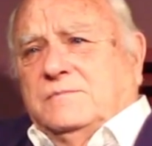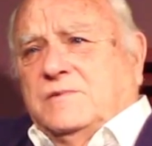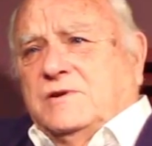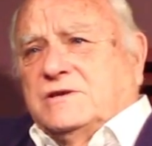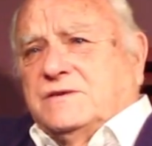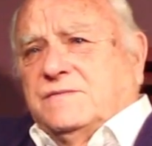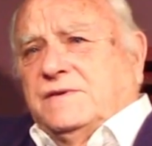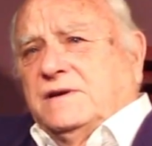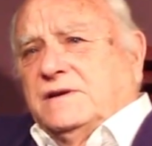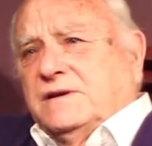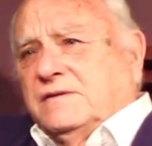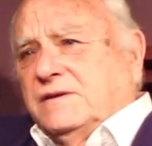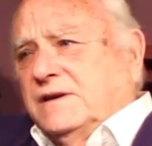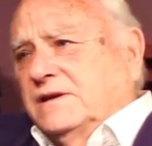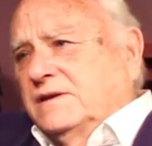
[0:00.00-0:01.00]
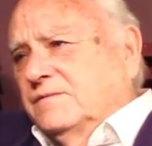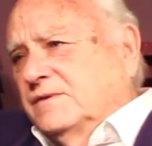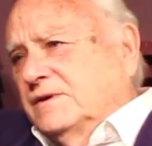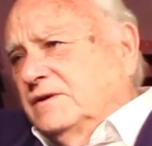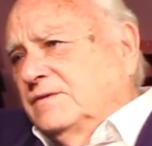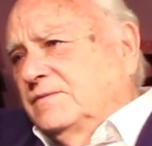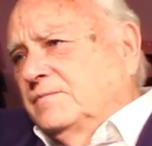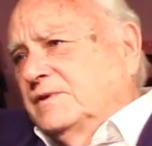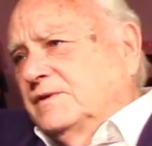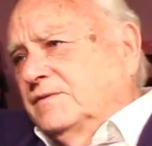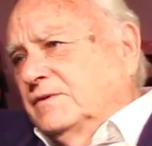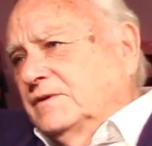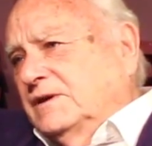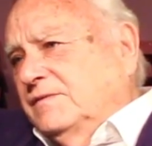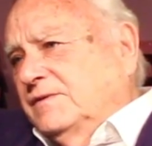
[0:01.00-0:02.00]
mercifully I don't get them very often, but if
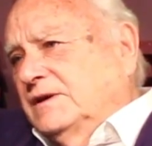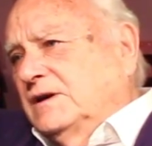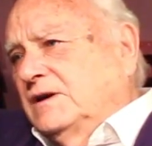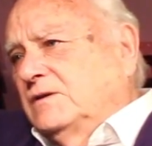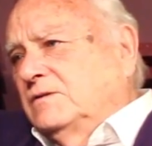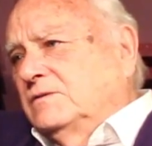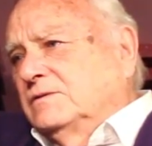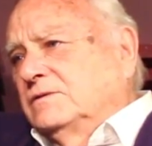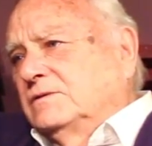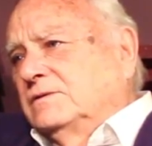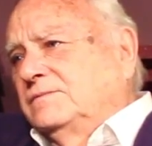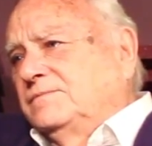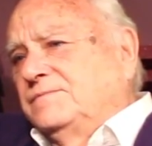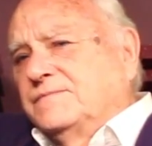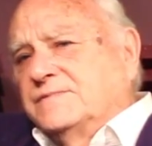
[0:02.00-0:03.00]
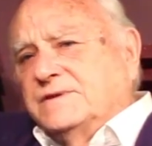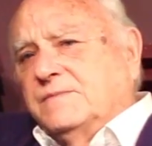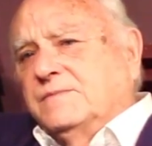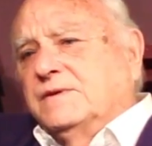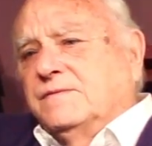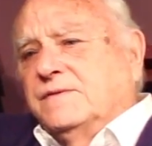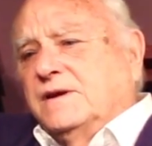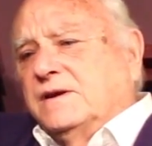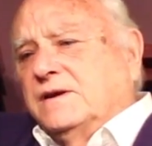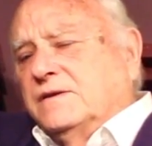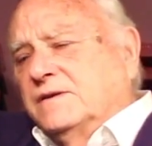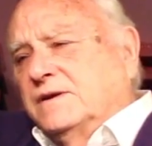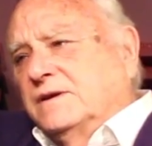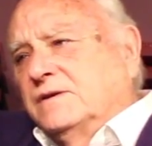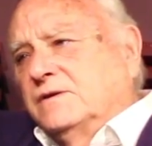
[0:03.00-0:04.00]
you've got a heavy cold or something of
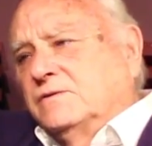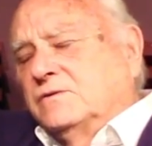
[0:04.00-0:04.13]
that